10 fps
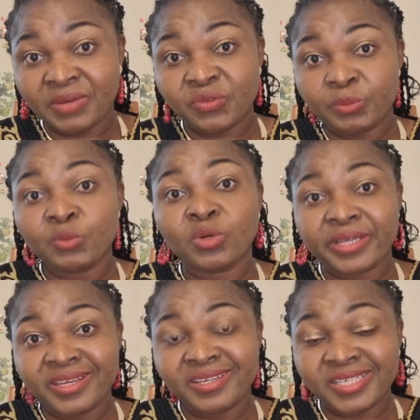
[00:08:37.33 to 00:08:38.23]
have to be
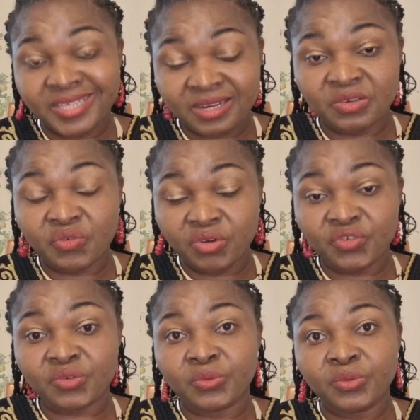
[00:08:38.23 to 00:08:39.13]
working in the
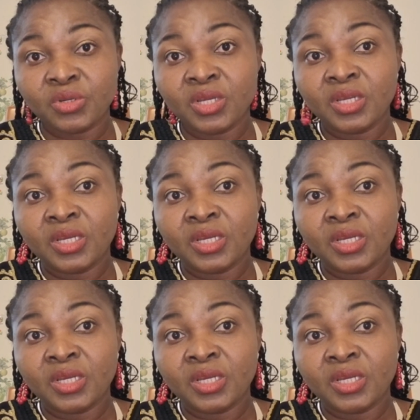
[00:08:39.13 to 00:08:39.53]
secondary school,